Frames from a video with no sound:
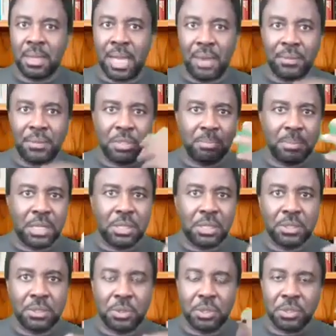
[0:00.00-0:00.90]
having
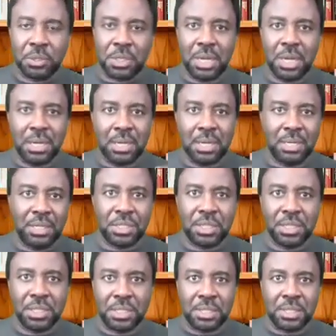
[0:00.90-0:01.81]
to do all those
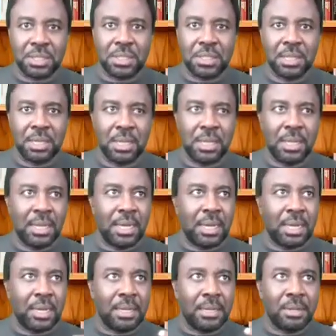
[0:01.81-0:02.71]
calculations
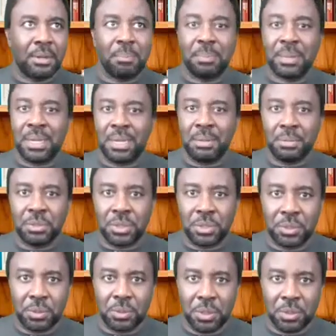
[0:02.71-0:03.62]
and not being able
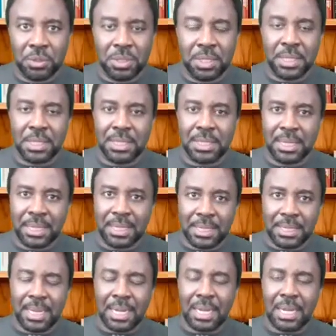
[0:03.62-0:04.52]
to do those things, I
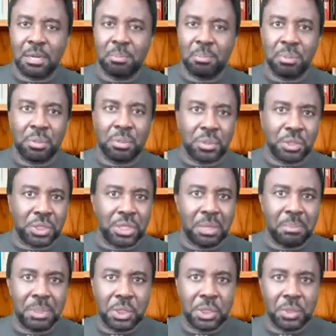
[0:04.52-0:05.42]
guess that kind of pushed
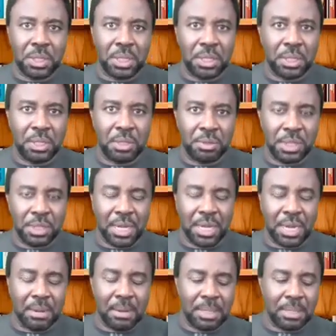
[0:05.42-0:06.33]
them into an early
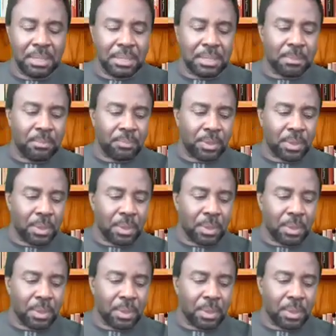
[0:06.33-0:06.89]
retirement.